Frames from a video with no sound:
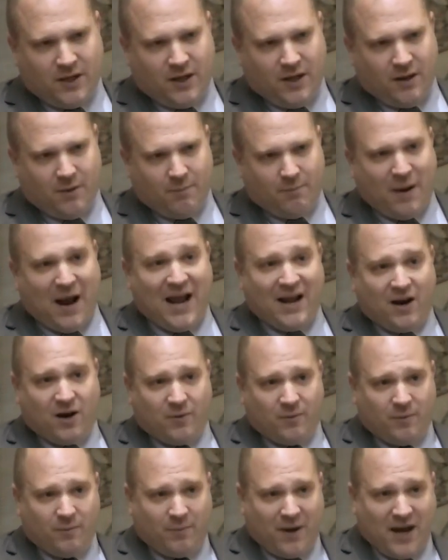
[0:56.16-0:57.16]
by
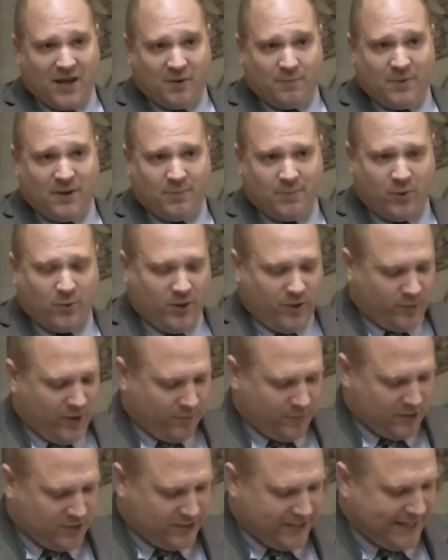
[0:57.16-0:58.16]
the people we
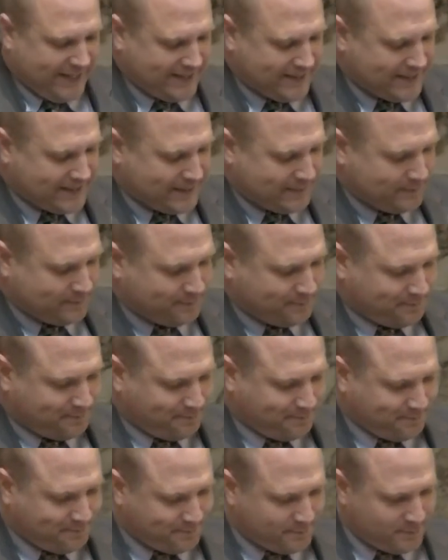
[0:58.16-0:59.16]
represent.
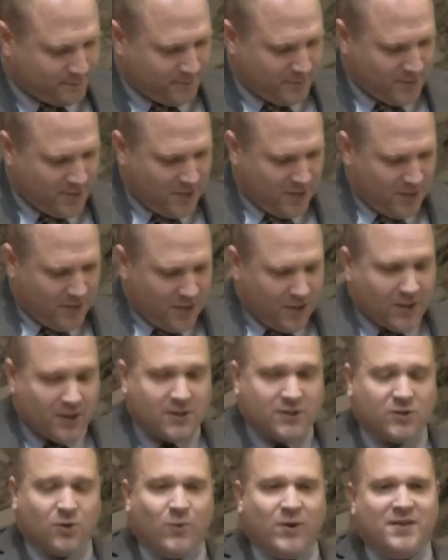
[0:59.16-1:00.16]

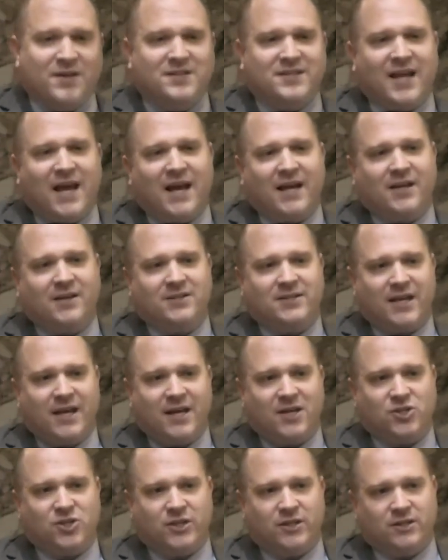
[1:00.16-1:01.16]
So when these
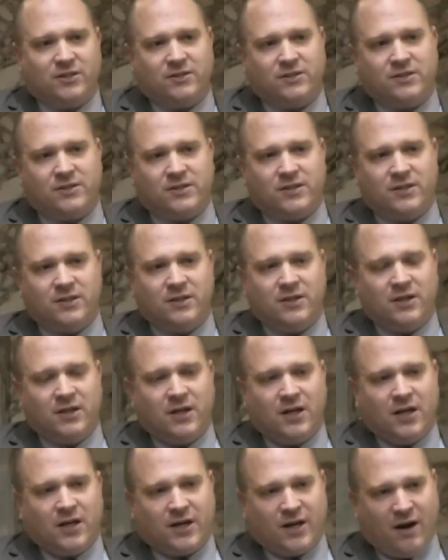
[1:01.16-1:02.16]
accusations
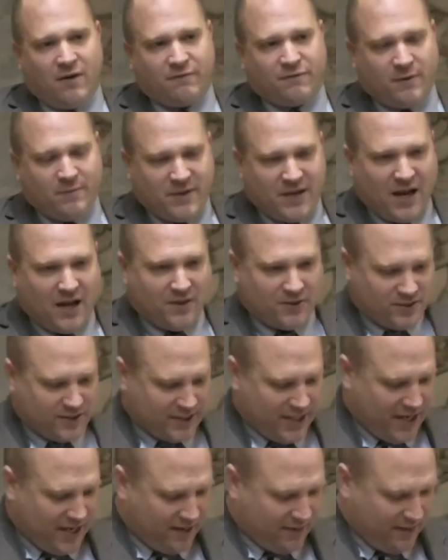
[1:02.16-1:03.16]
come from the other
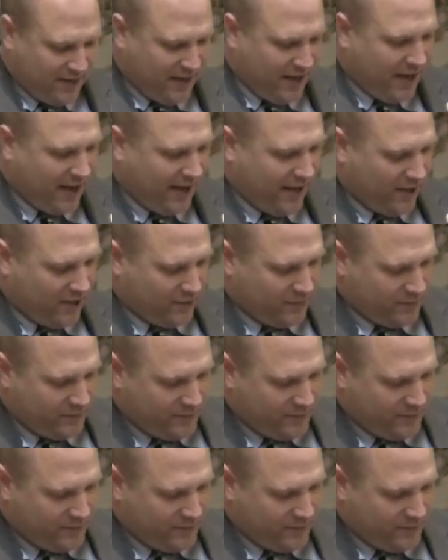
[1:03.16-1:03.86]
side of the aisle,